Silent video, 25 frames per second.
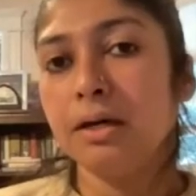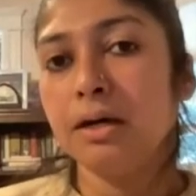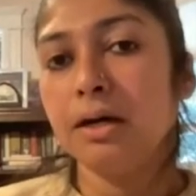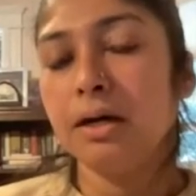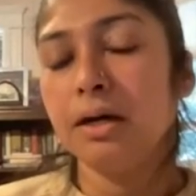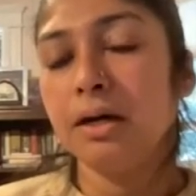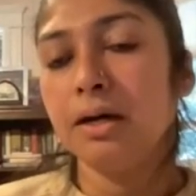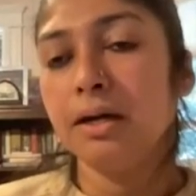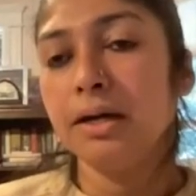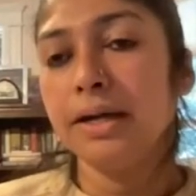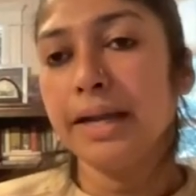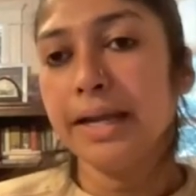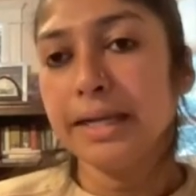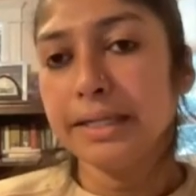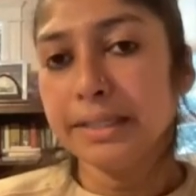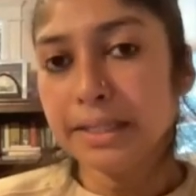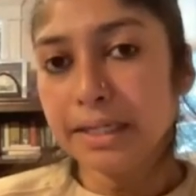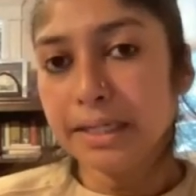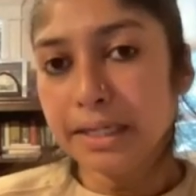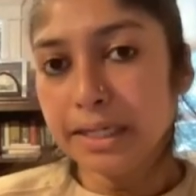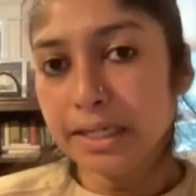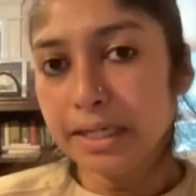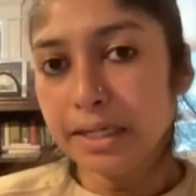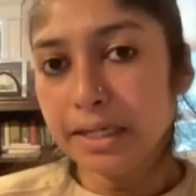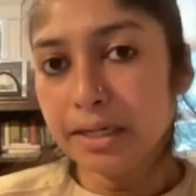
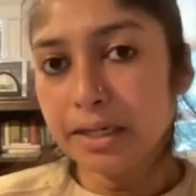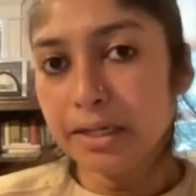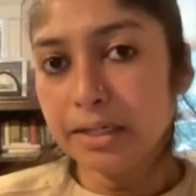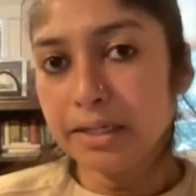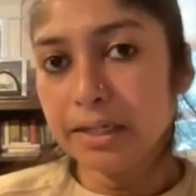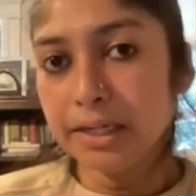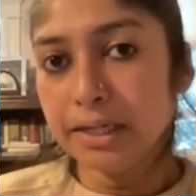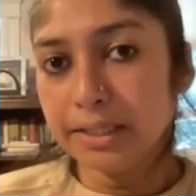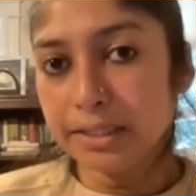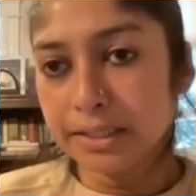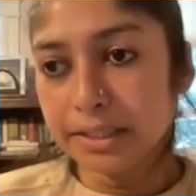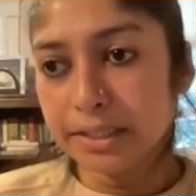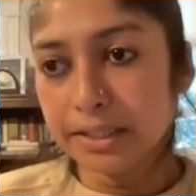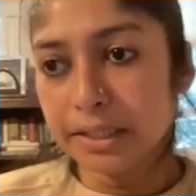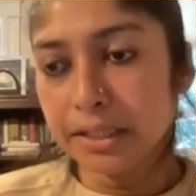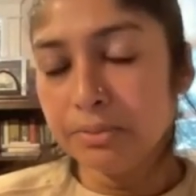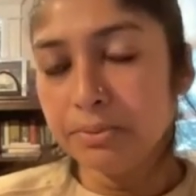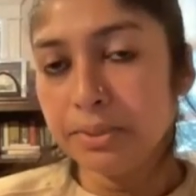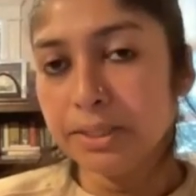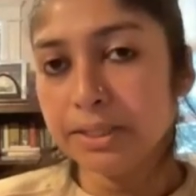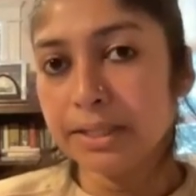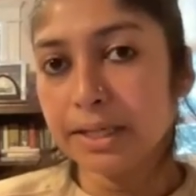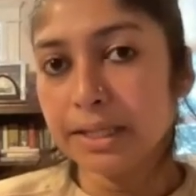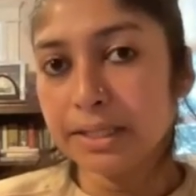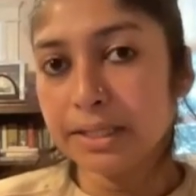elderly in Italy
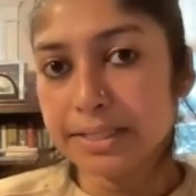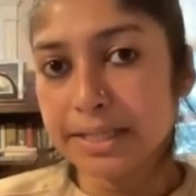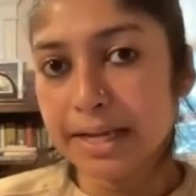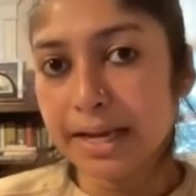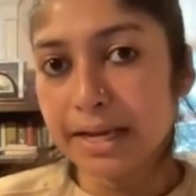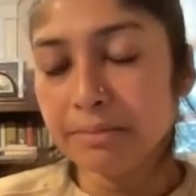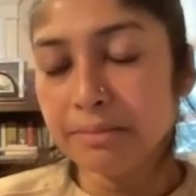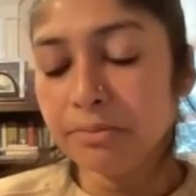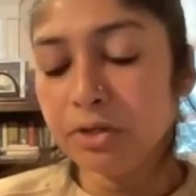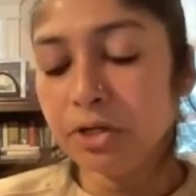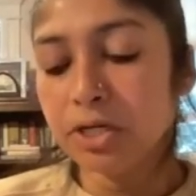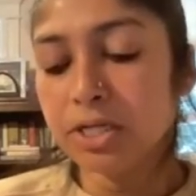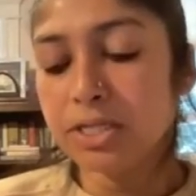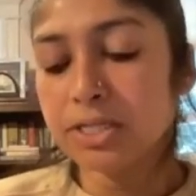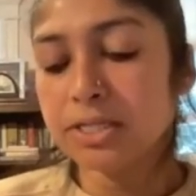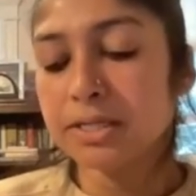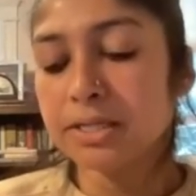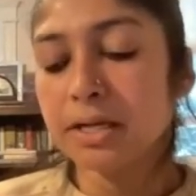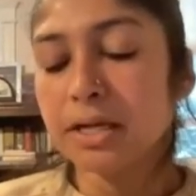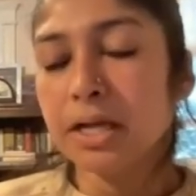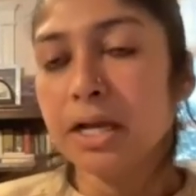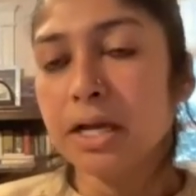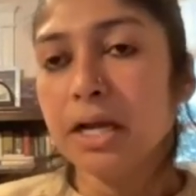with Alzheimer's.